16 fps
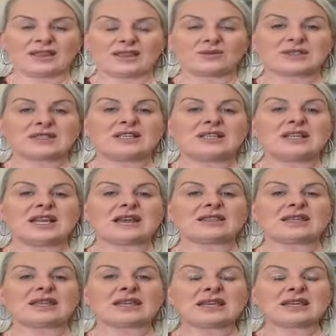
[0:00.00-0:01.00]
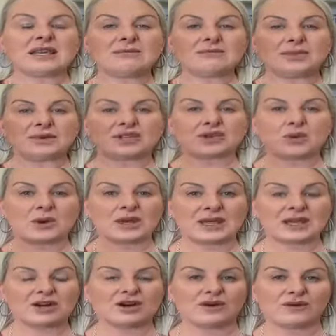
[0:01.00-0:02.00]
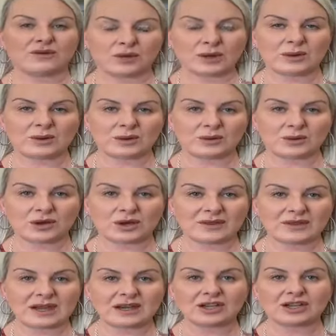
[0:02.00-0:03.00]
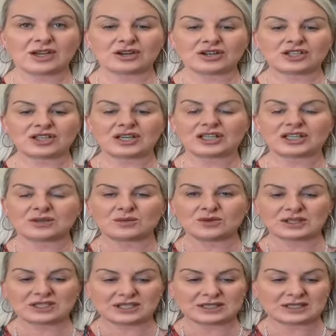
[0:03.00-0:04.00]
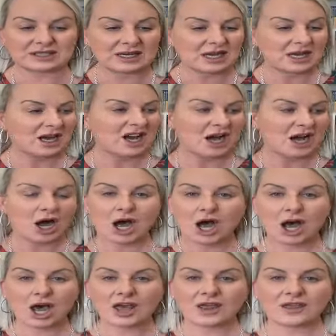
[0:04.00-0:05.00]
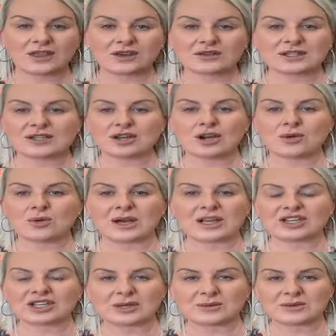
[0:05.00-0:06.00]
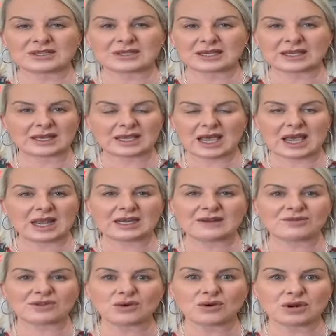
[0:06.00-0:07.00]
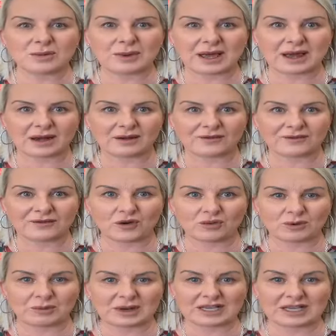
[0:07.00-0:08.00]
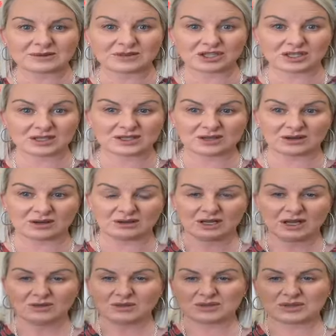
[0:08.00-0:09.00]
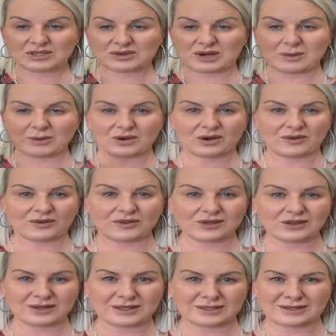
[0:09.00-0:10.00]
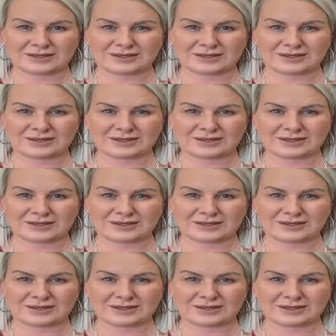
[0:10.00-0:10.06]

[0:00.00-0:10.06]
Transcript: There was nothing in between of where we were. That negotiation was just, there is no way she was thinking, hadn't even thought about a full replacement. She just thought, we'll scrape it off and do this.